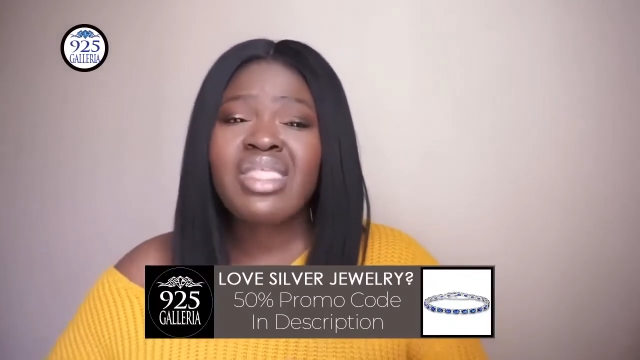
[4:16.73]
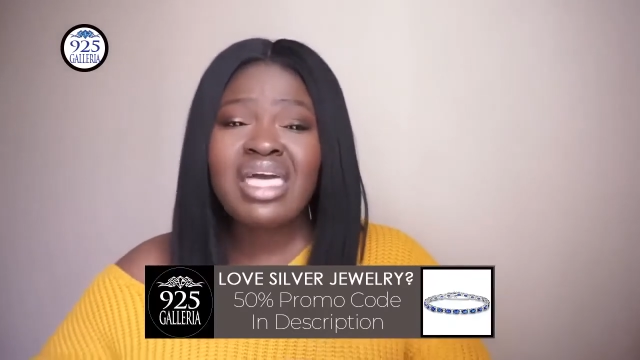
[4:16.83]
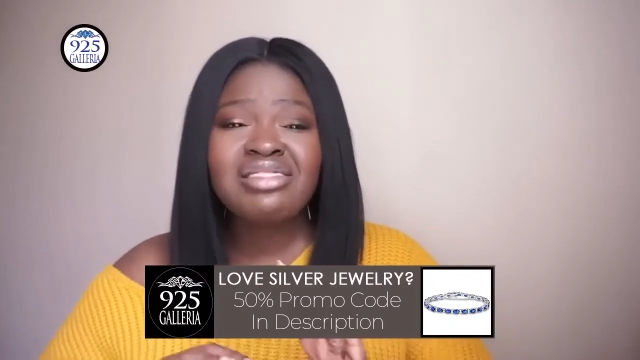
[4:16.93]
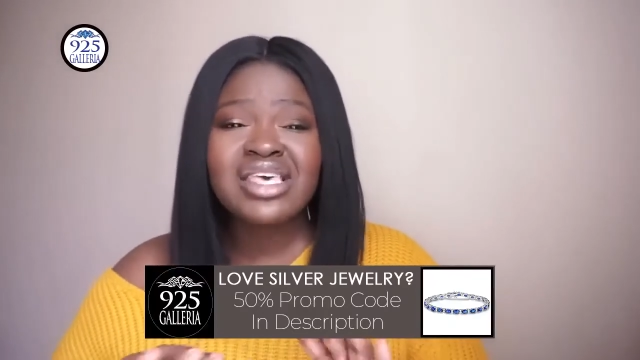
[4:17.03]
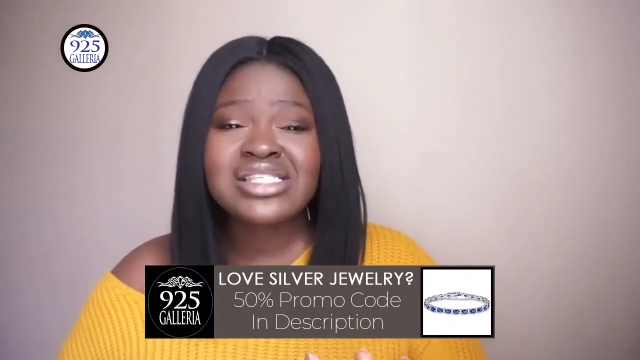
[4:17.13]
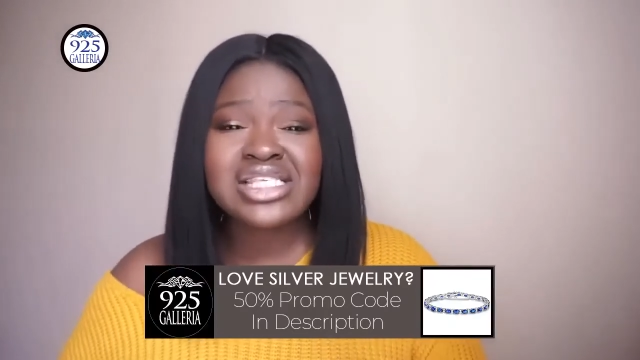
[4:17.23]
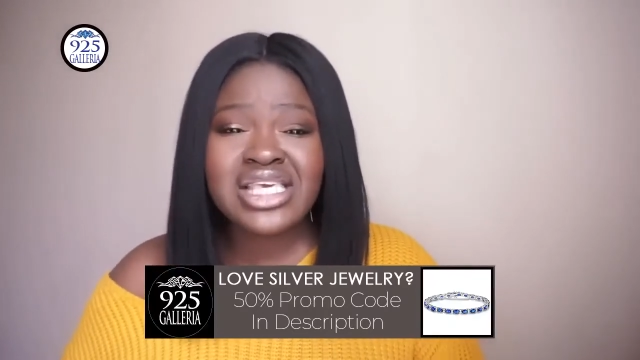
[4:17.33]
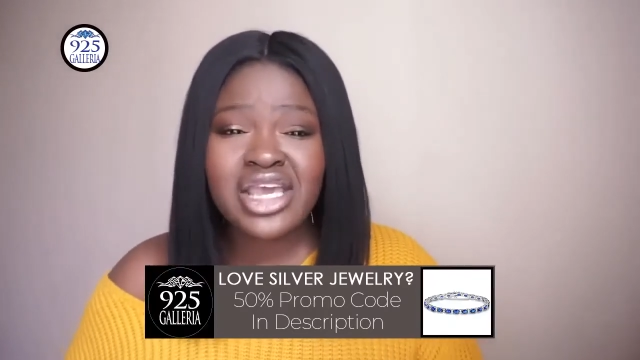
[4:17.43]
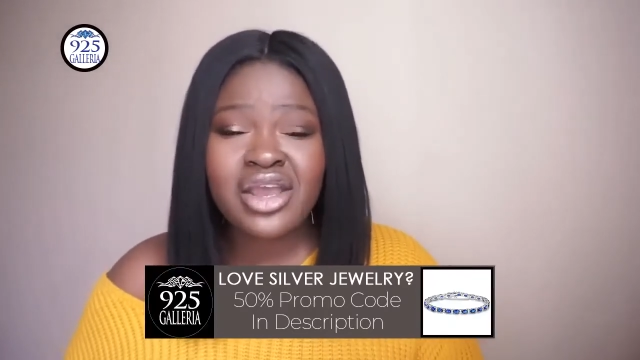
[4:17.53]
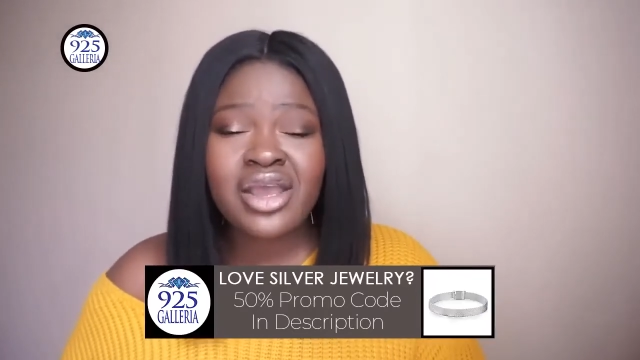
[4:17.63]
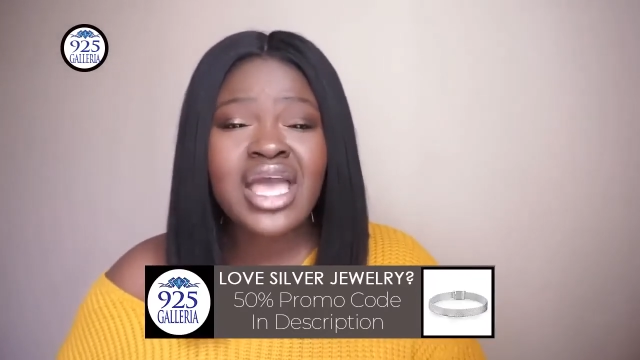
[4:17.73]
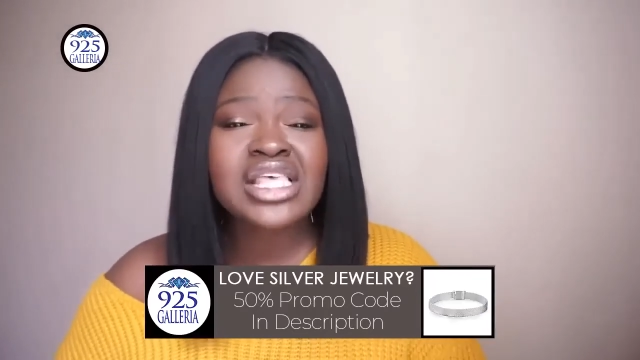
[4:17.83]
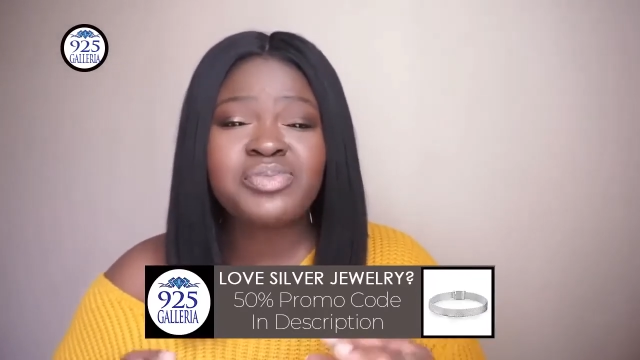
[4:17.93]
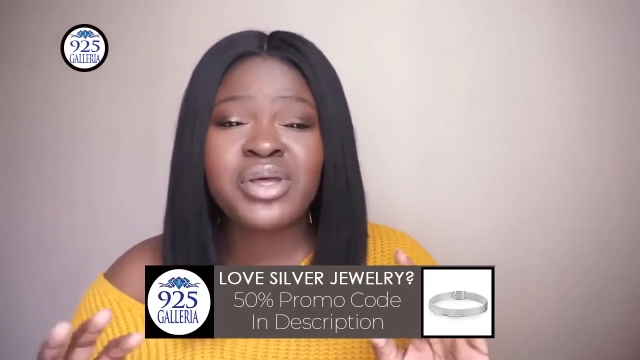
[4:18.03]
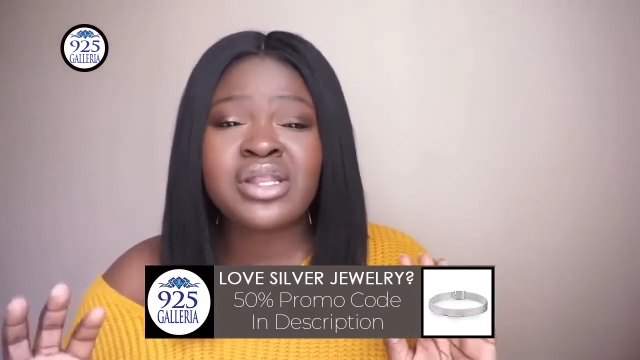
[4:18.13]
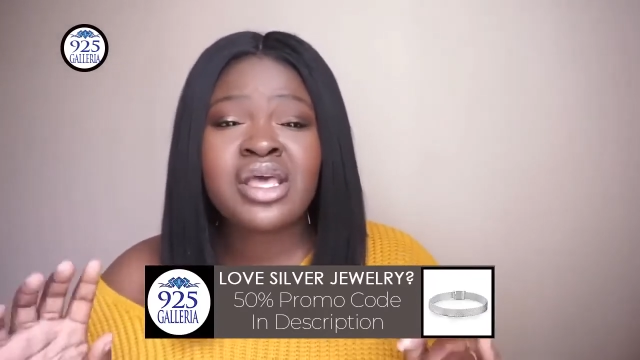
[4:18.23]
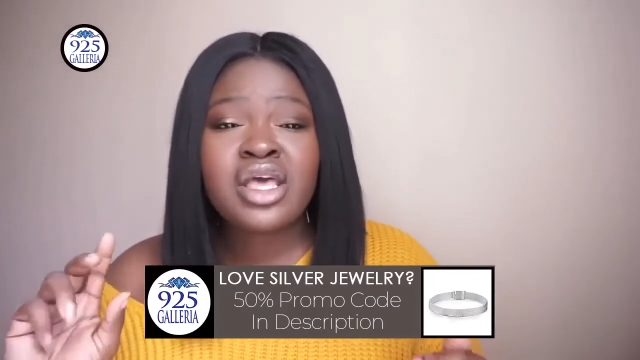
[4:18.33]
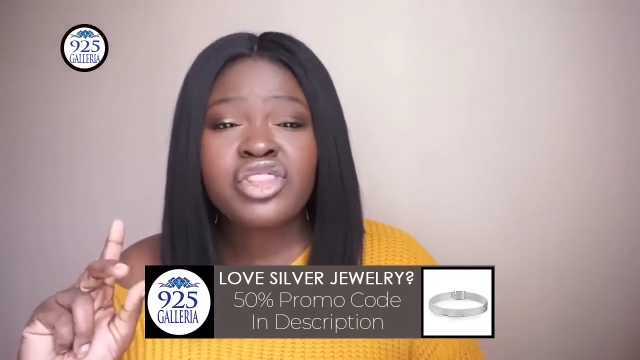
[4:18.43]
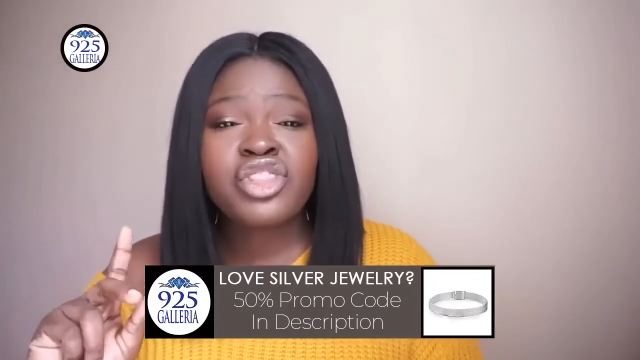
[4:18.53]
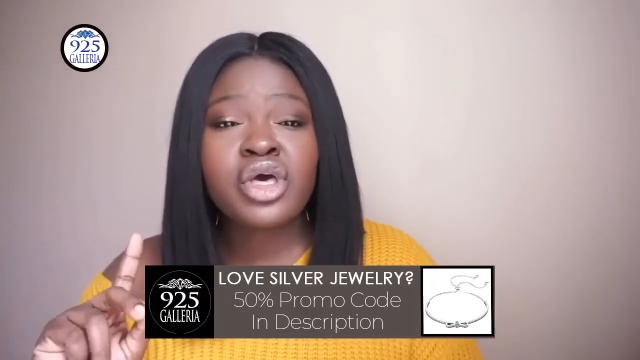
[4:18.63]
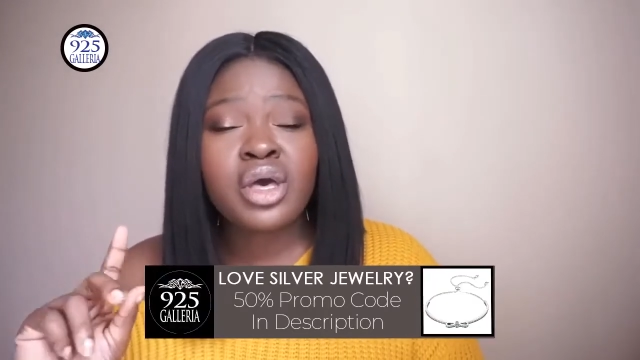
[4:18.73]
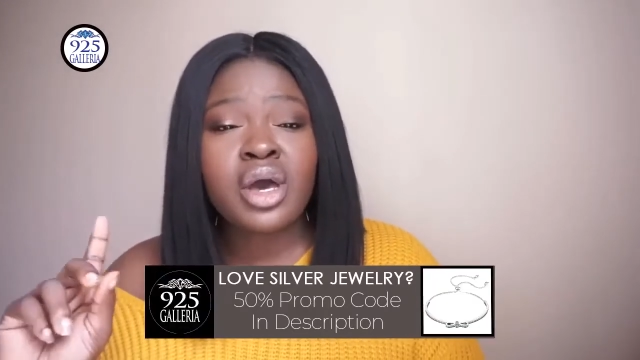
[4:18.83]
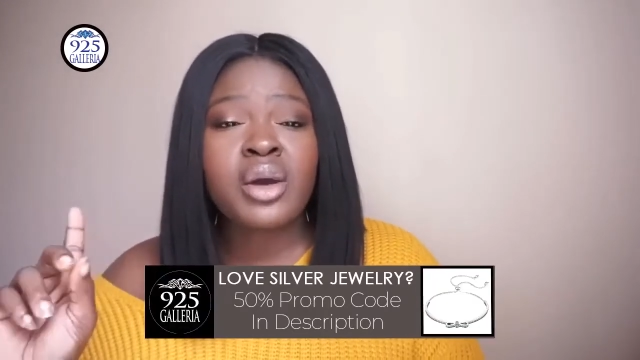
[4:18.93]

this year has been the